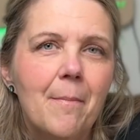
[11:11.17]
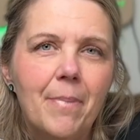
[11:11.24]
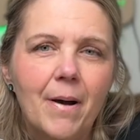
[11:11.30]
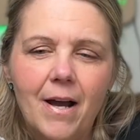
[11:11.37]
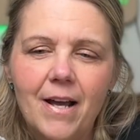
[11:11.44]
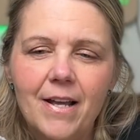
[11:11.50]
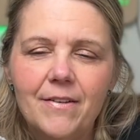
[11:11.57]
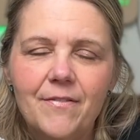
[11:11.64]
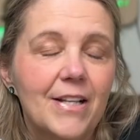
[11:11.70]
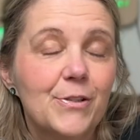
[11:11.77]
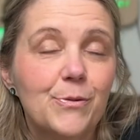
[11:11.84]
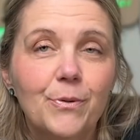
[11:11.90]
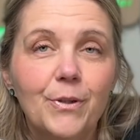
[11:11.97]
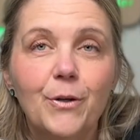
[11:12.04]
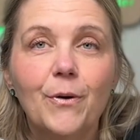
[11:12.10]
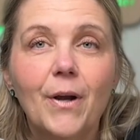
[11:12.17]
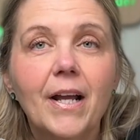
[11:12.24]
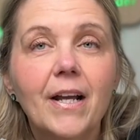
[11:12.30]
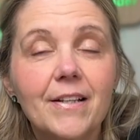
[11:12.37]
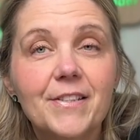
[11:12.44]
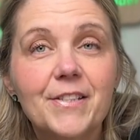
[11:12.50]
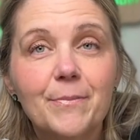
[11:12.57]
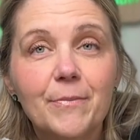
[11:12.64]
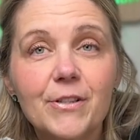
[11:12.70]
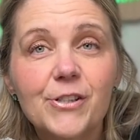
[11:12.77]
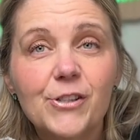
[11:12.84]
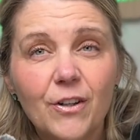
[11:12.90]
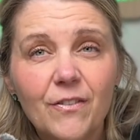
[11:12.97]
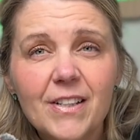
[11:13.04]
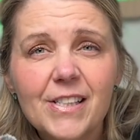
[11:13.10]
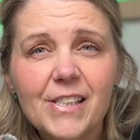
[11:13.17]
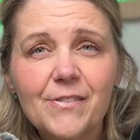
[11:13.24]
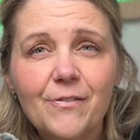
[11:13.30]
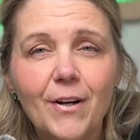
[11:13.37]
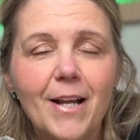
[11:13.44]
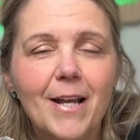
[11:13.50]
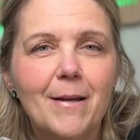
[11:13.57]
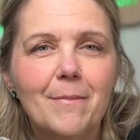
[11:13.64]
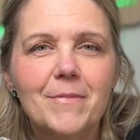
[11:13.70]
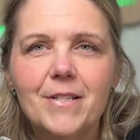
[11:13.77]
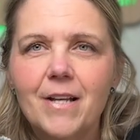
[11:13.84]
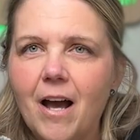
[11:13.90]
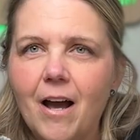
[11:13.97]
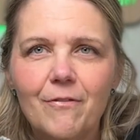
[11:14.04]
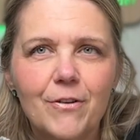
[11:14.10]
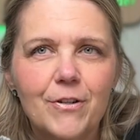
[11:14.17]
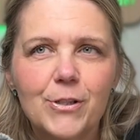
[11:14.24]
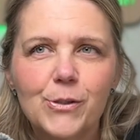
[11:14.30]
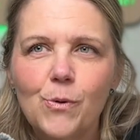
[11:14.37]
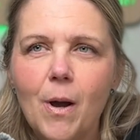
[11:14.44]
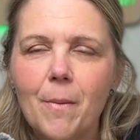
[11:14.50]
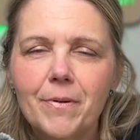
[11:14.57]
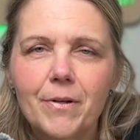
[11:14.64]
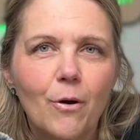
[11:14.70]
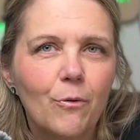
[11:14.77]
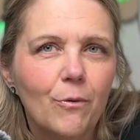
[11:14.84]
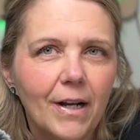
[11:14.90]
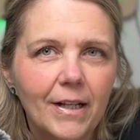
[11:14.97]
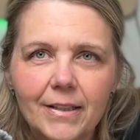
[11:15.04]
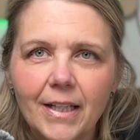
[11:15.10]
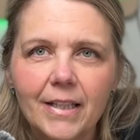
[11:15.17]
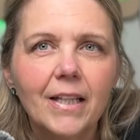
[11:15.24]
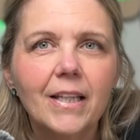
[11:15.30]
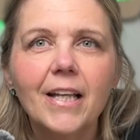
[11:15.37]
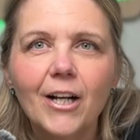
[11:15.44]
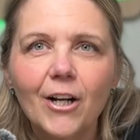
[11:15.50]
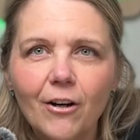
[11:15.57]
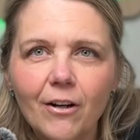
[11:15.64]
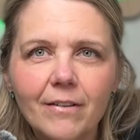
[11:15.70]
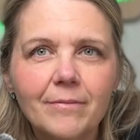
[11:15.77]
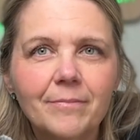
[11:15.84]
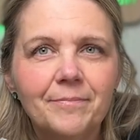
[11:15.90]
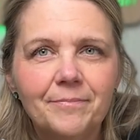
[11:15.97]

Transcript: but that's really great customer service for him to offer to swap it out right then and there.